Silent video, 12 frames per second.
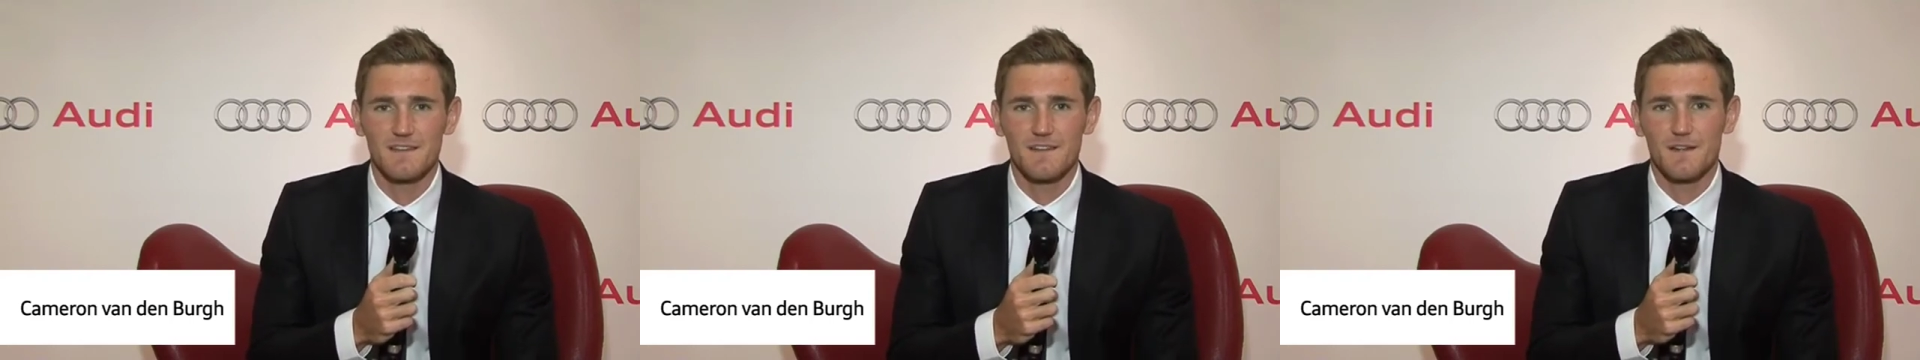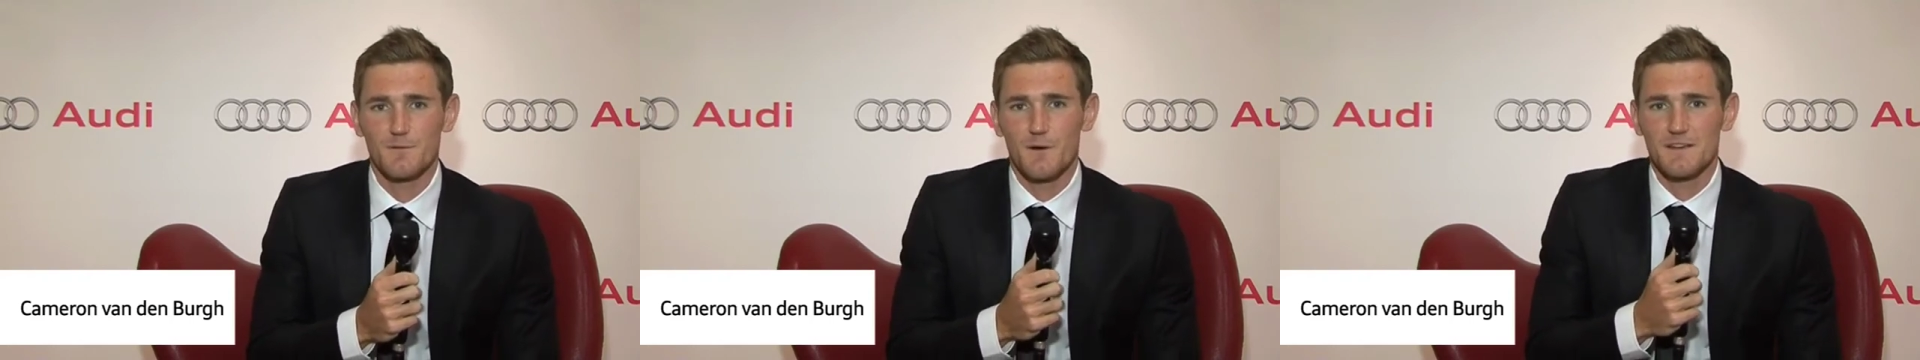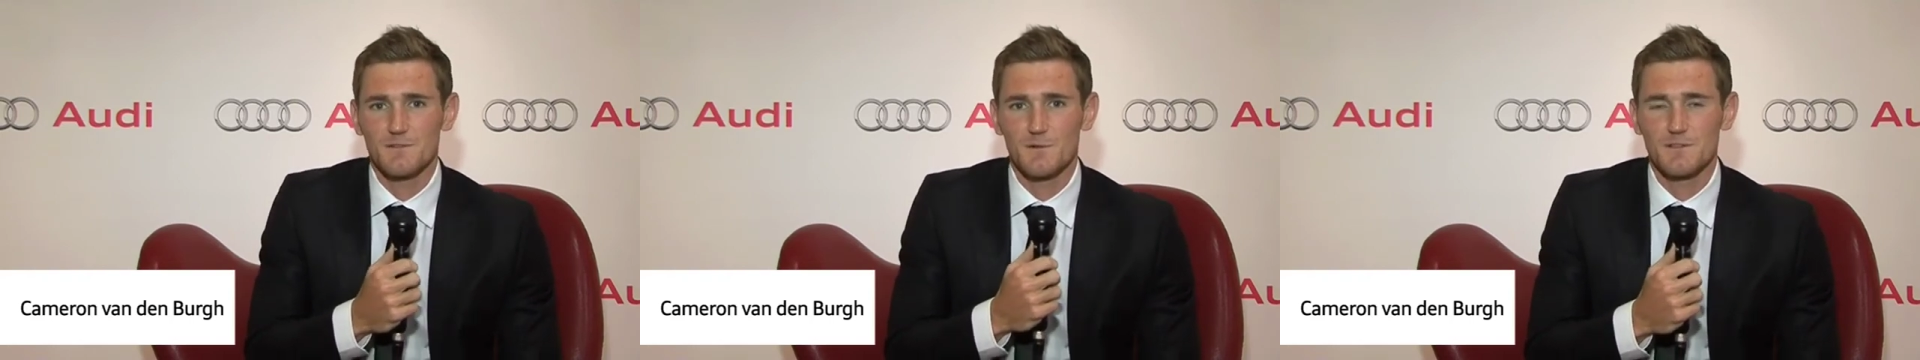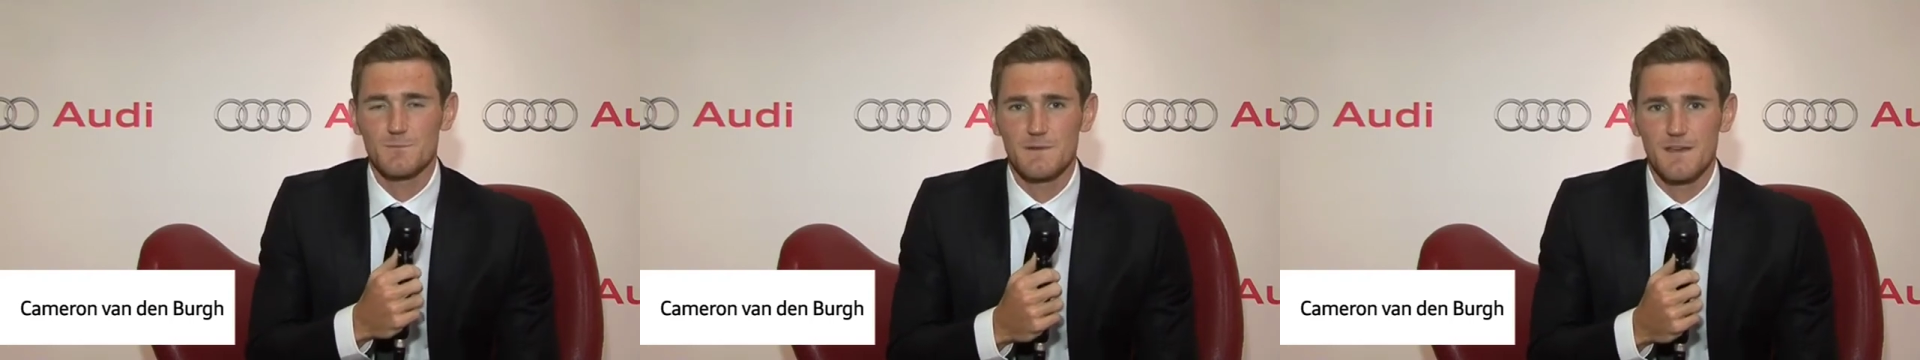you know, for us
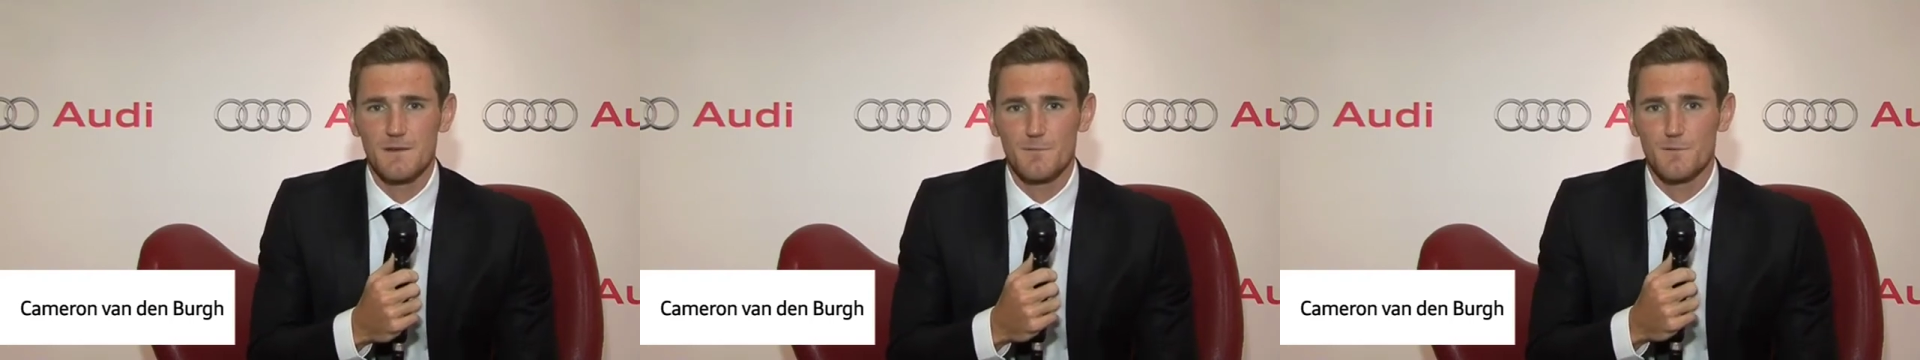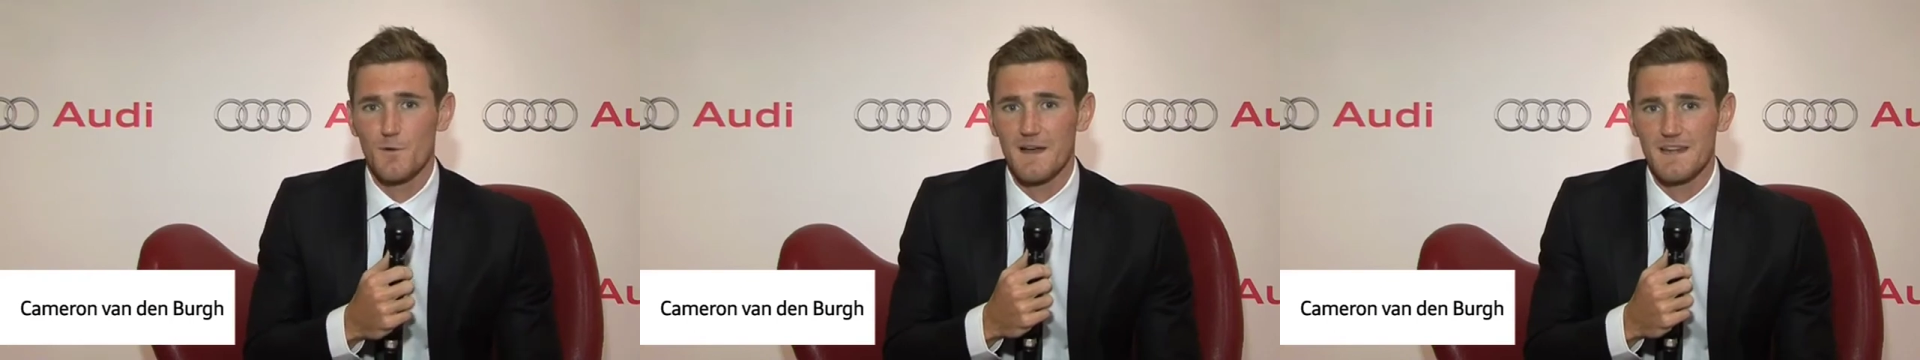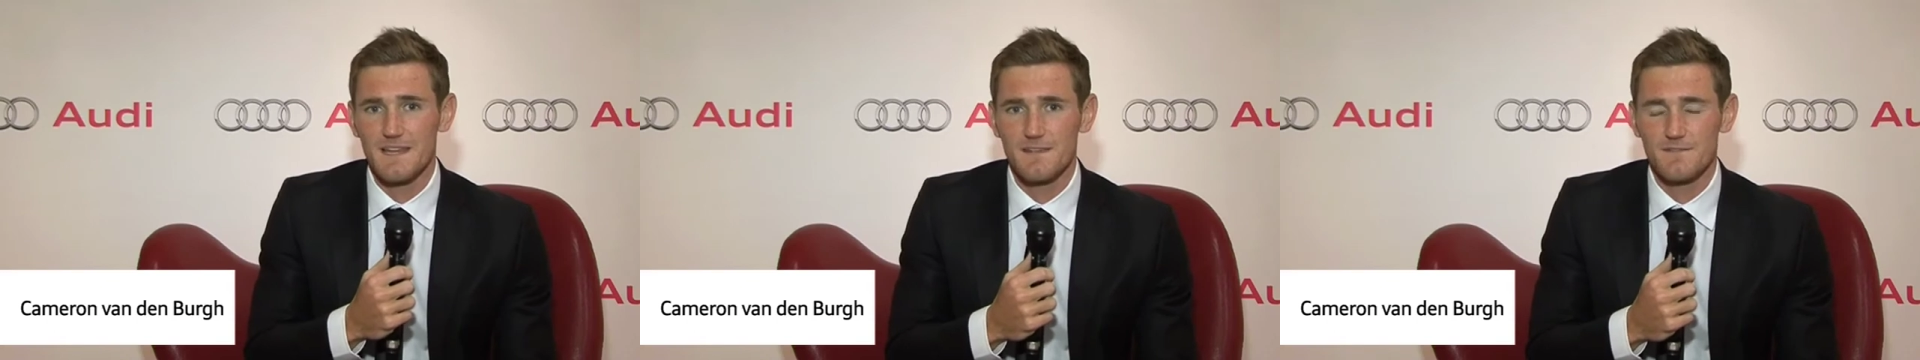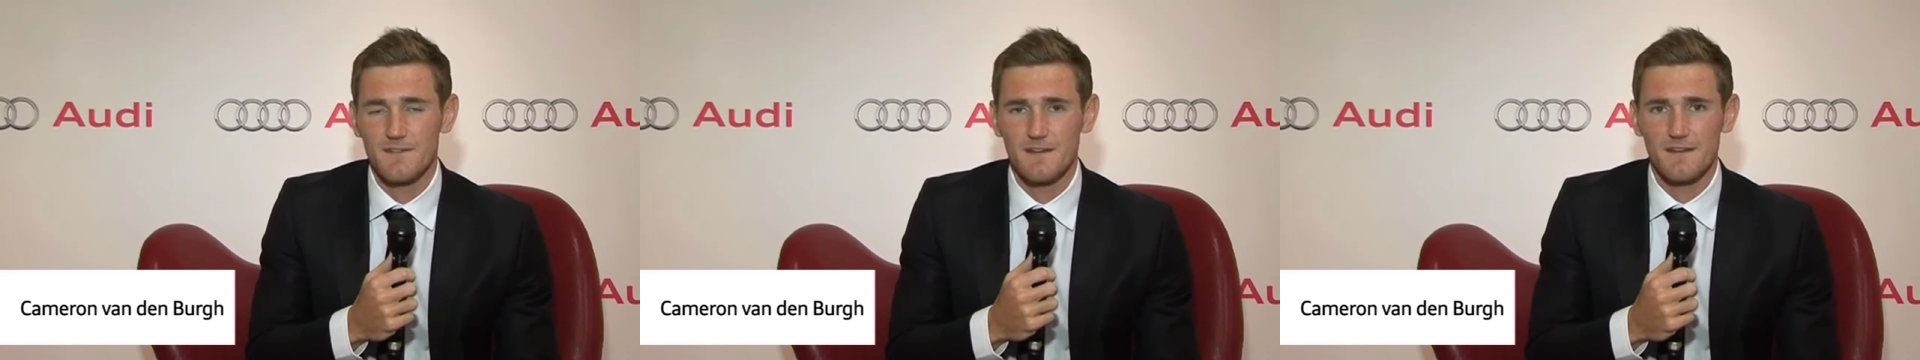all to be here before I
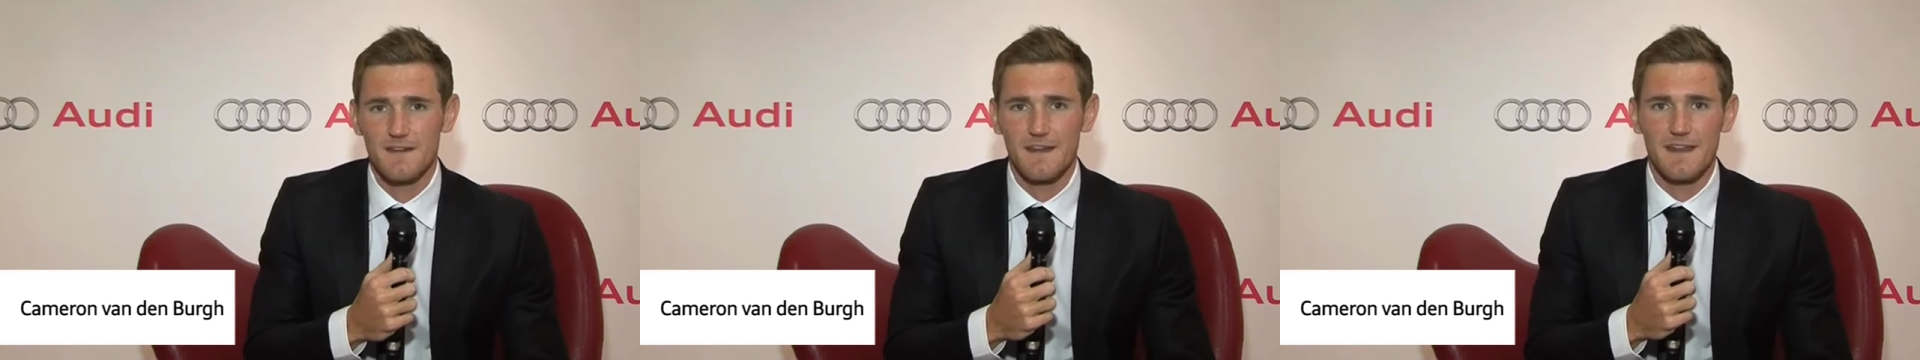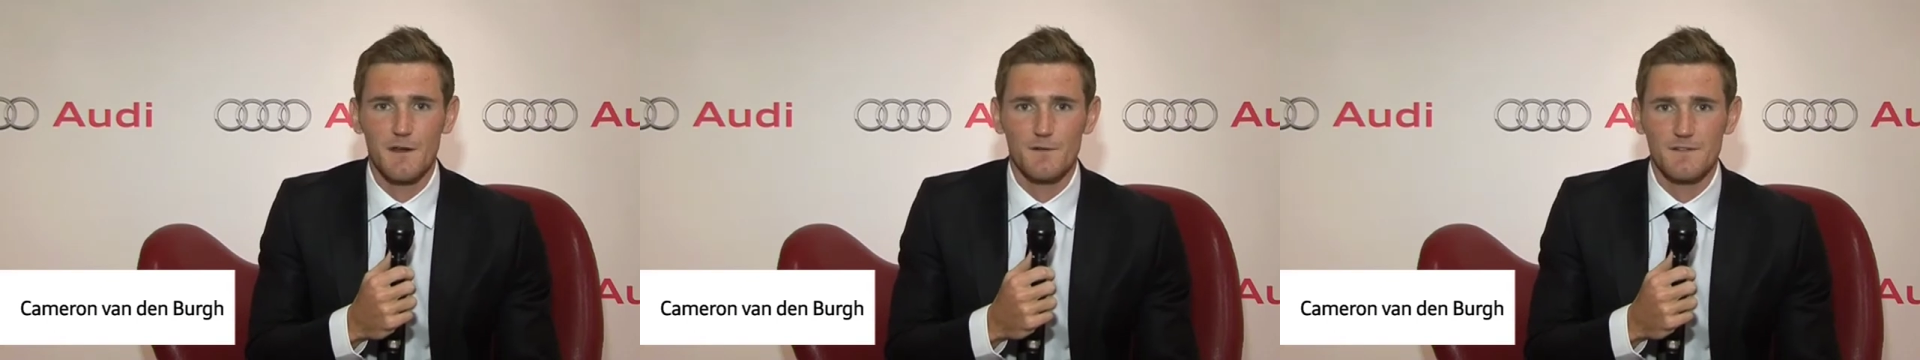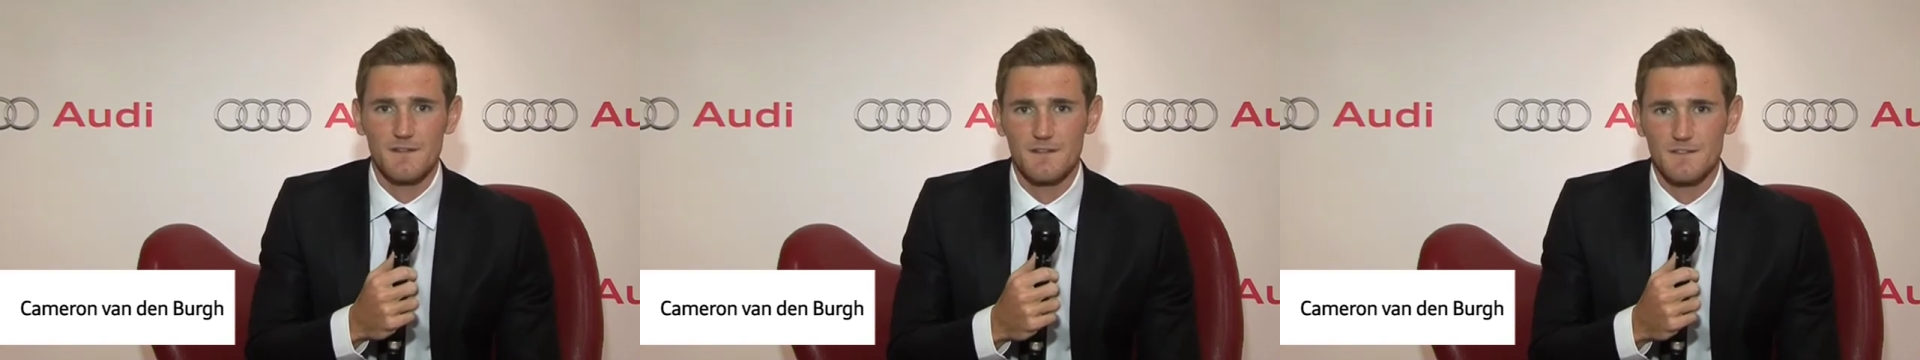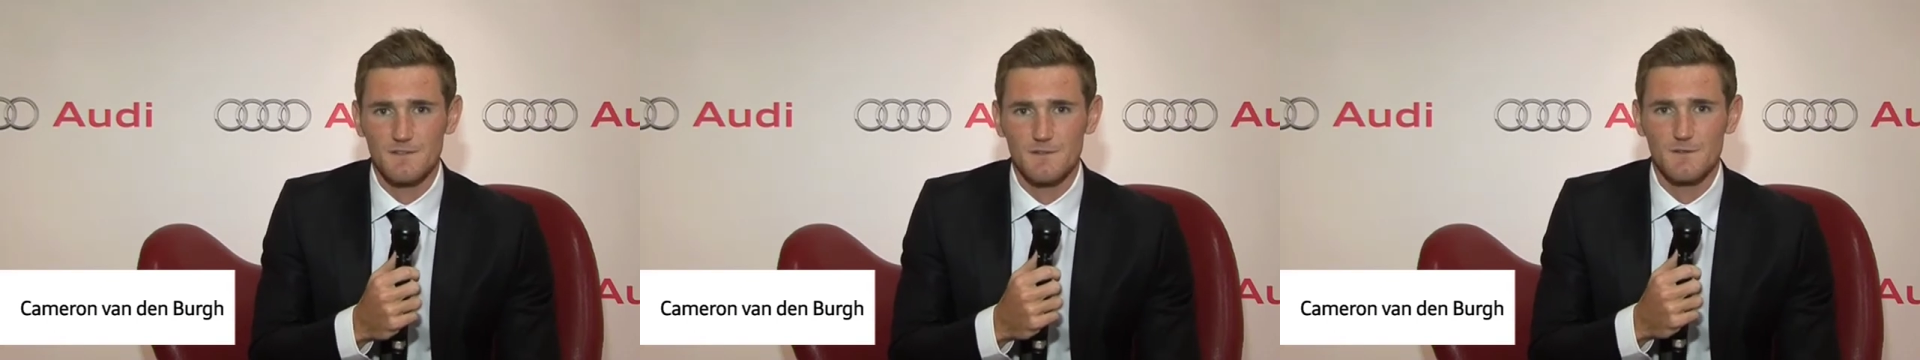leave and head over
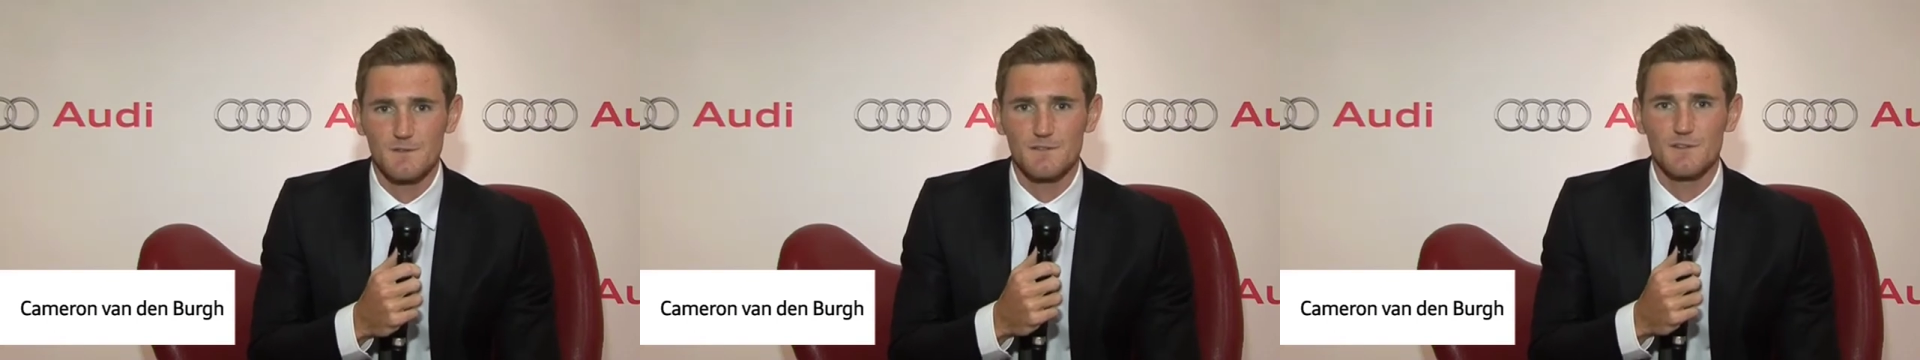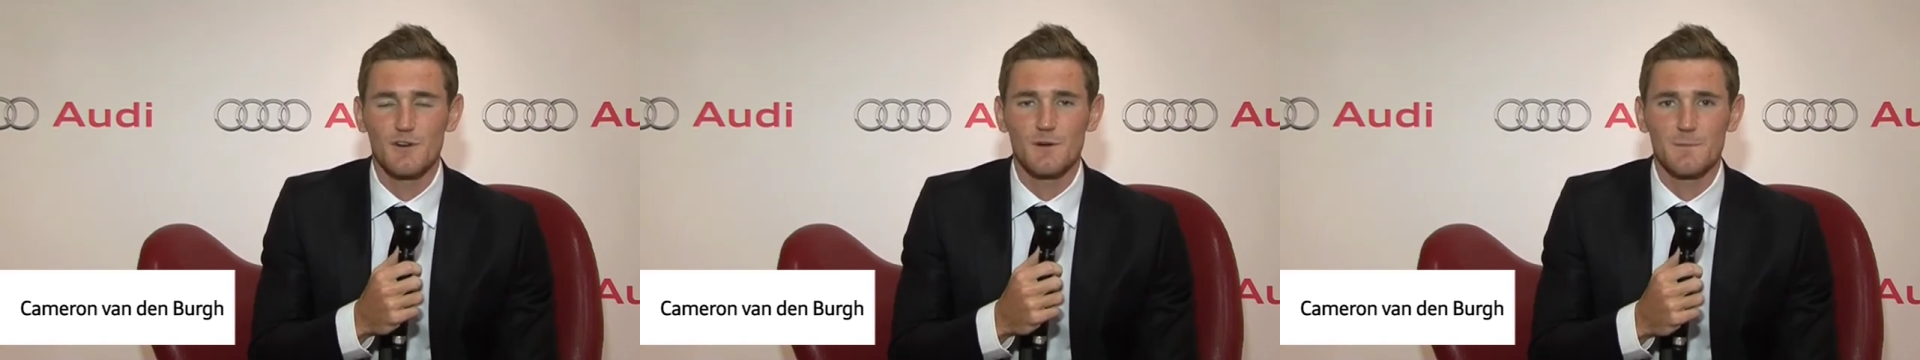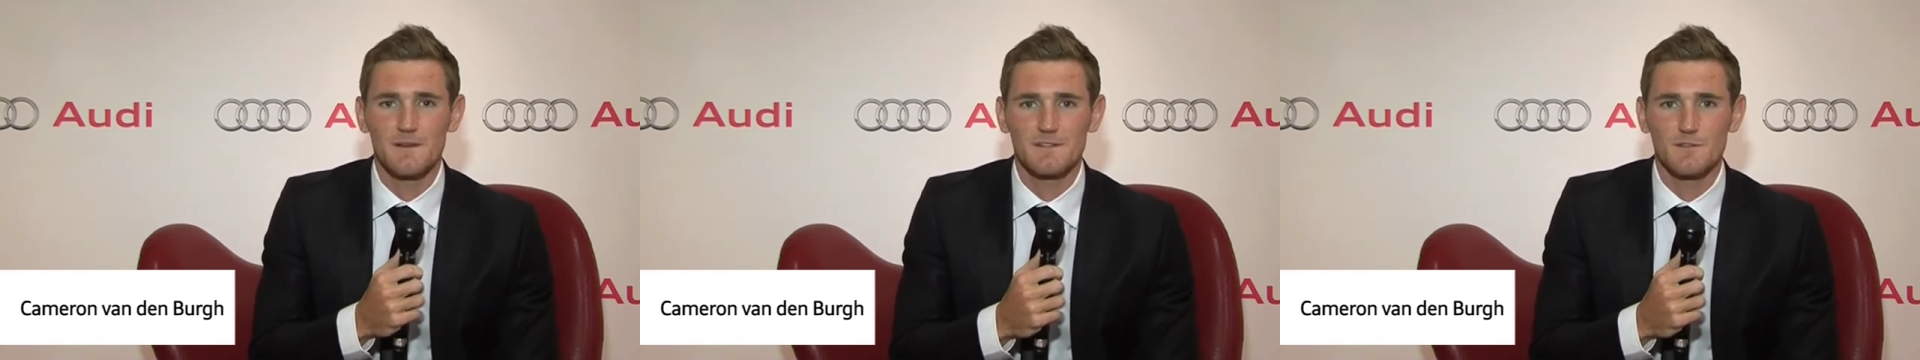to Europe in